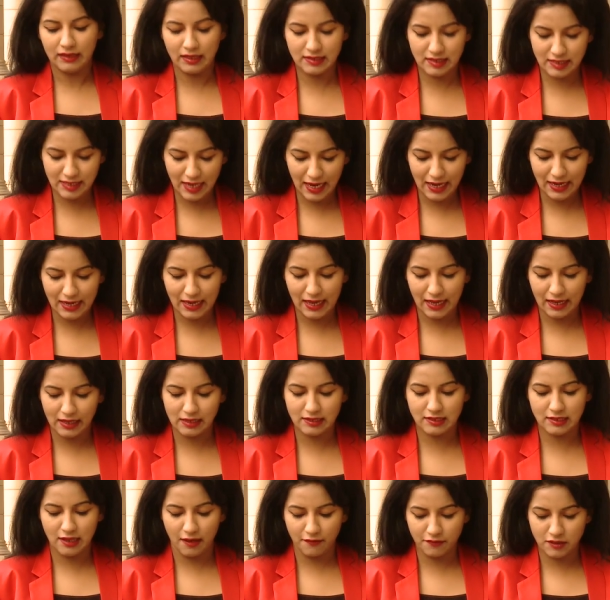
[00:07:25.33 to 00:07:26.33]
the state
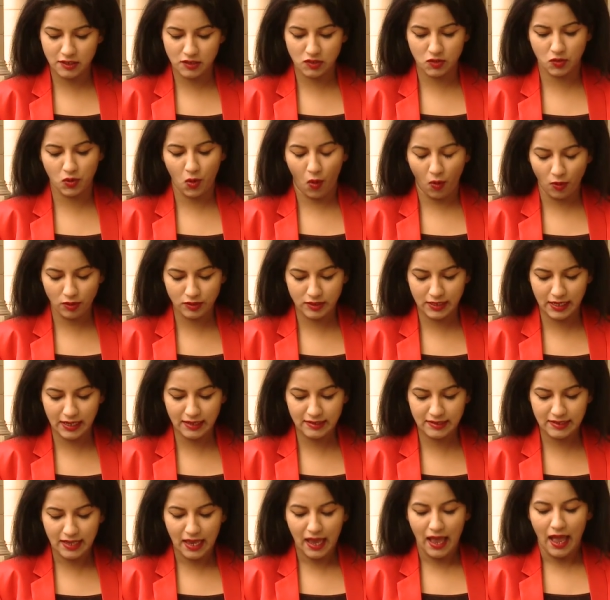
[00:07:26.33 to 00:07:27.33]
legal services
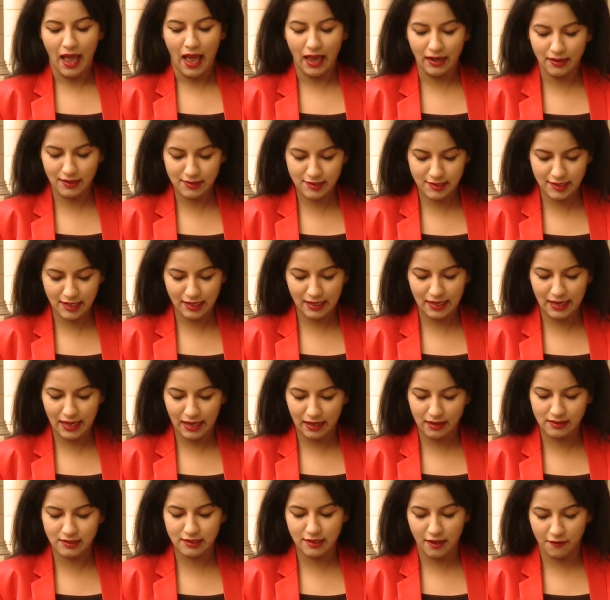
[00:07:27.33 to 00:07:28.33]
authorities and district
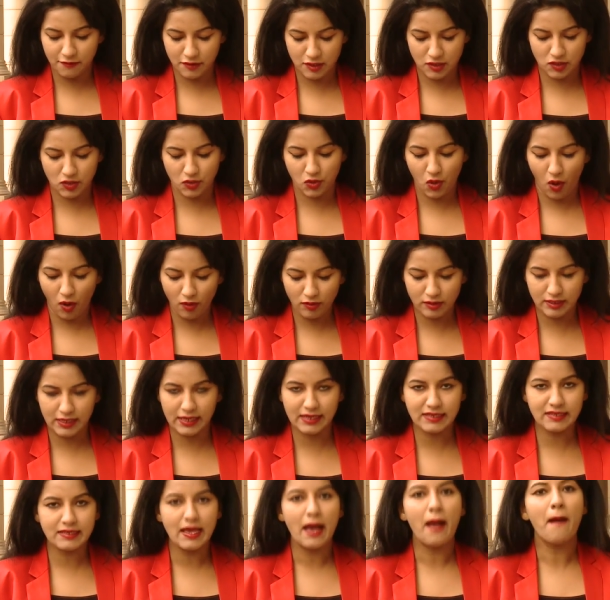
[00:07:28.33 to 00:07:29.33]
legal services
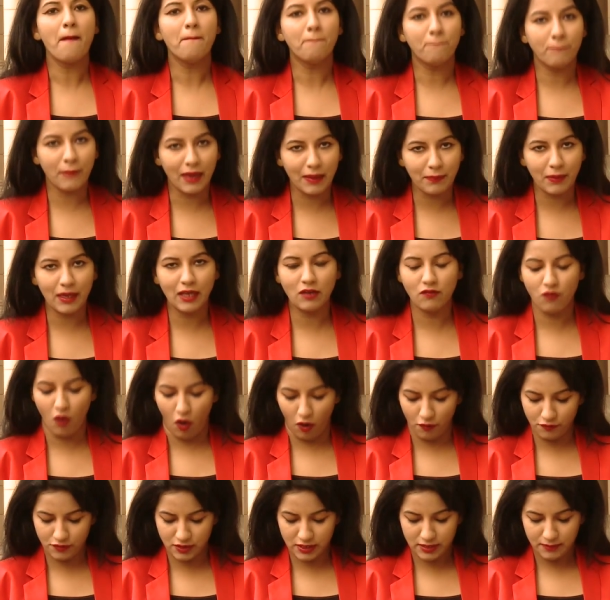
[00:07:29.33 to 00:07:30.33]
authorities may be
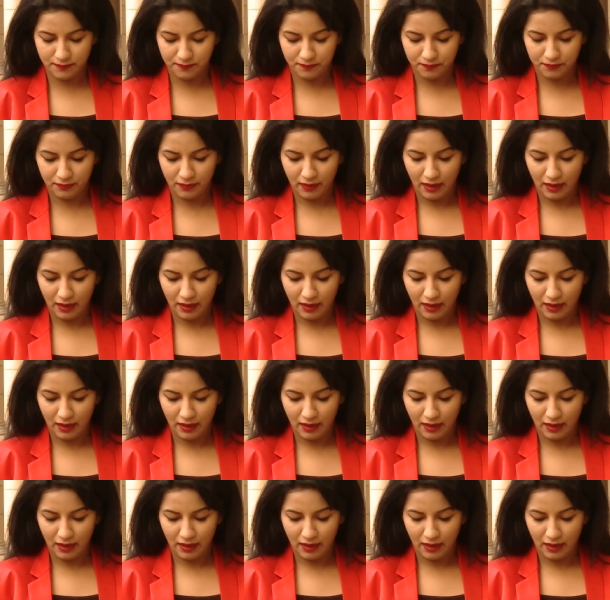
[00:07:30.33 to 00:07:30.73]
involved.